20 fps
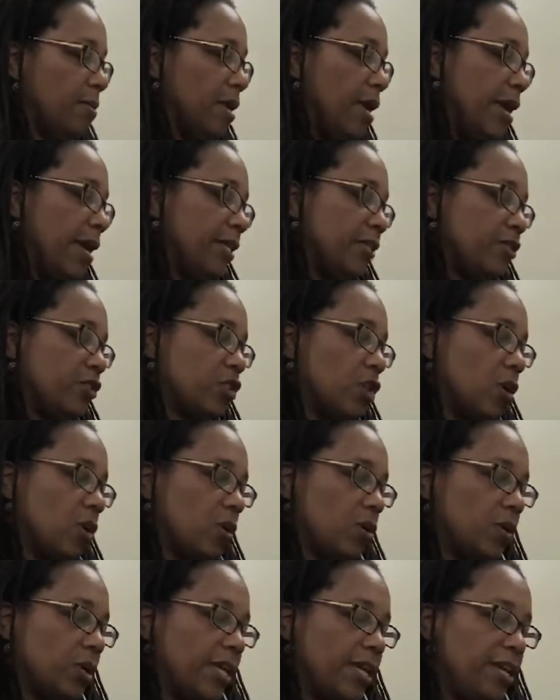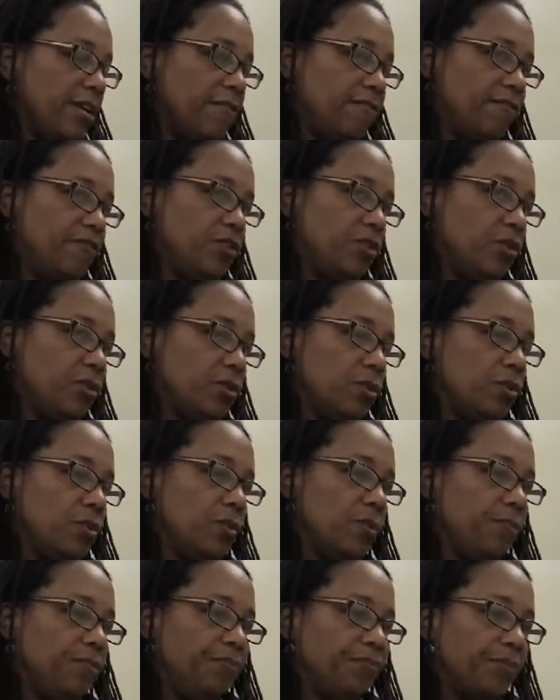And so if
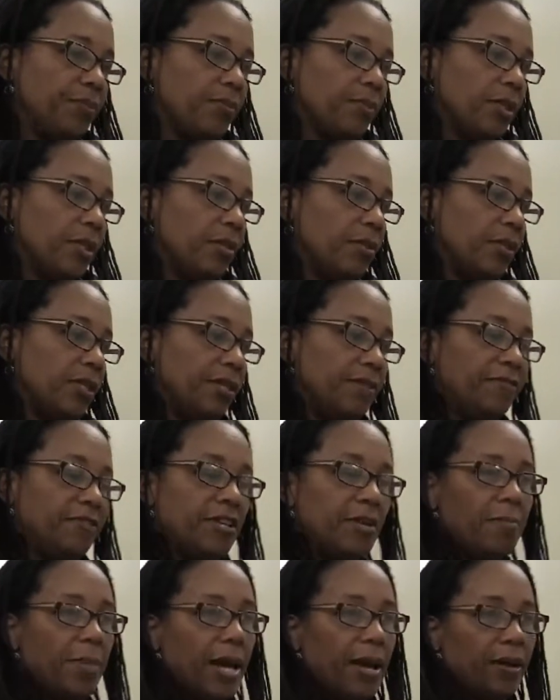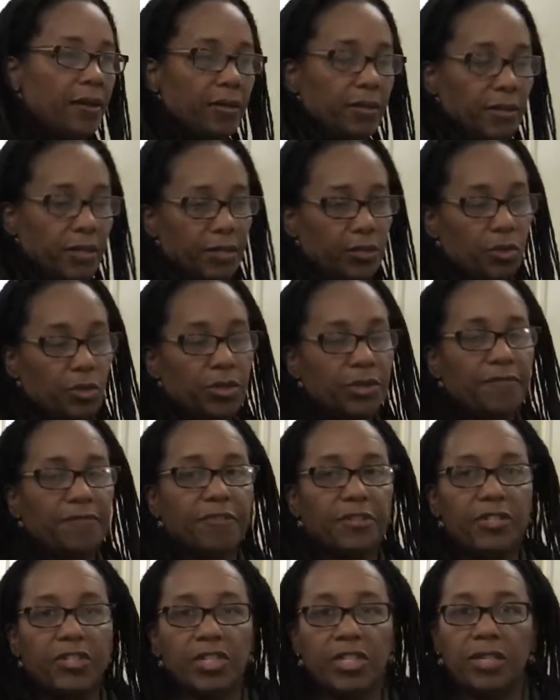you lived in Maryland or in
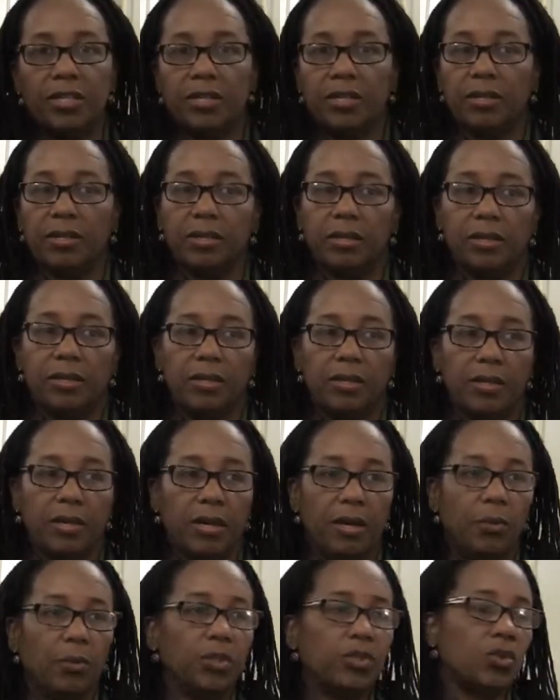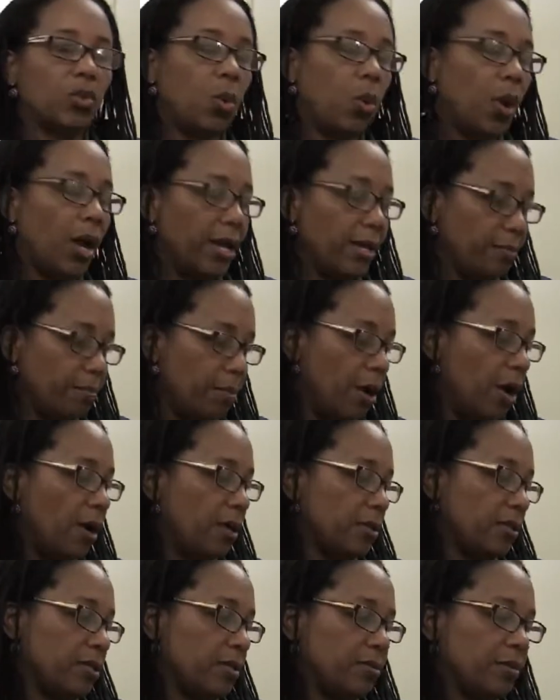Virginia, it was quite
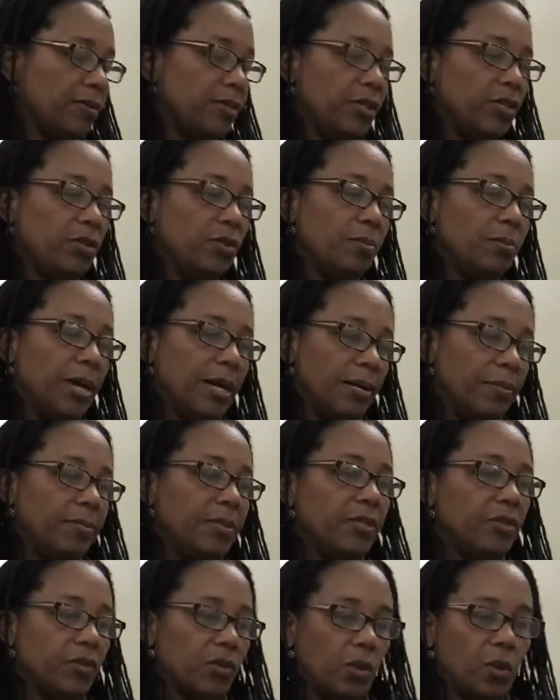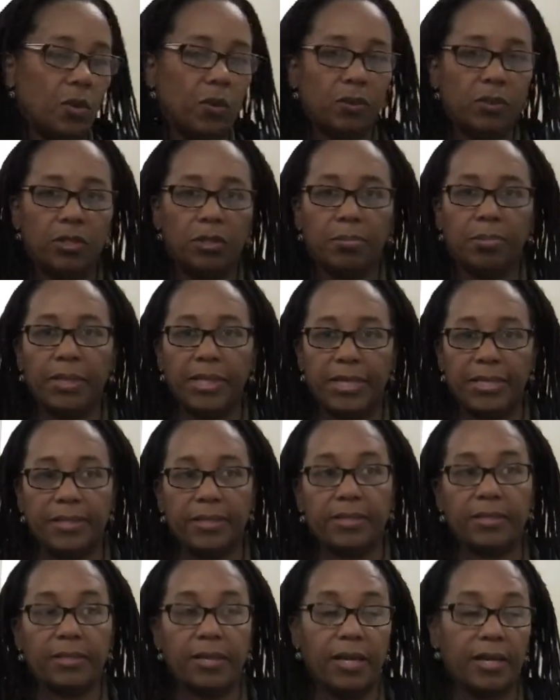possible that you might be sold to
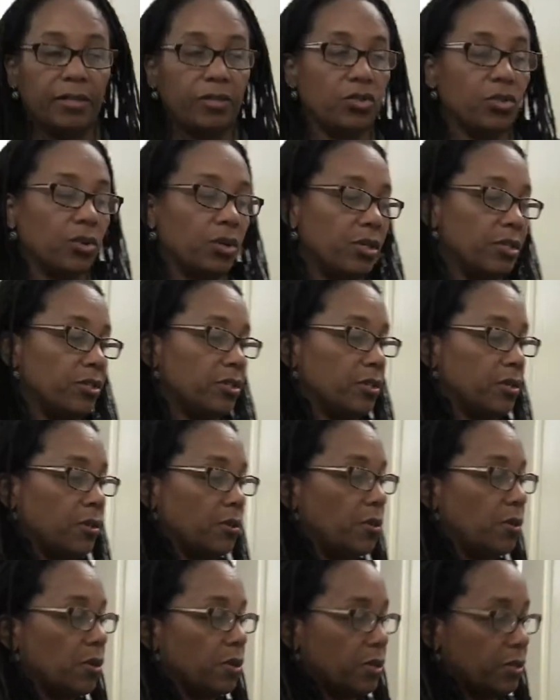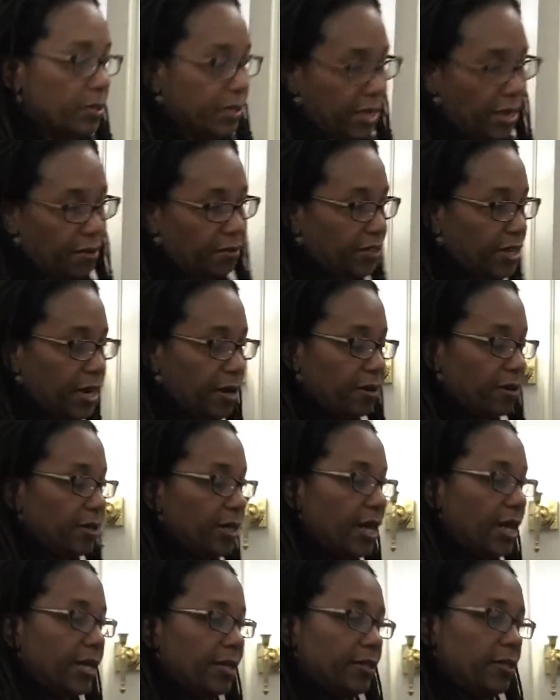places like Georgia or South
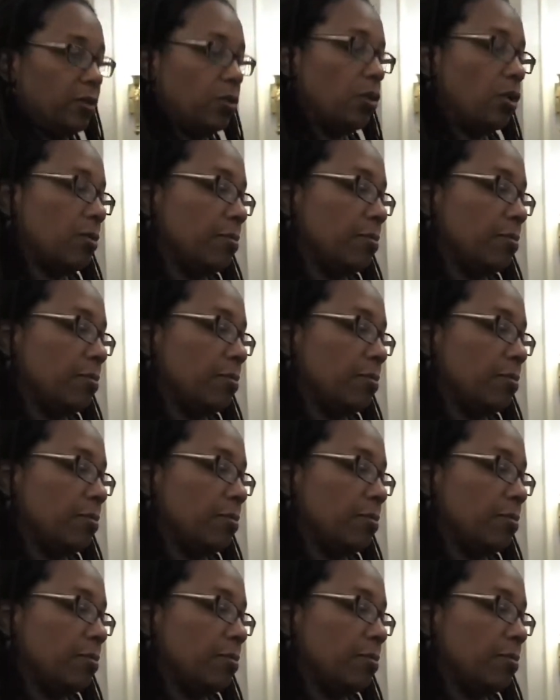Carolina or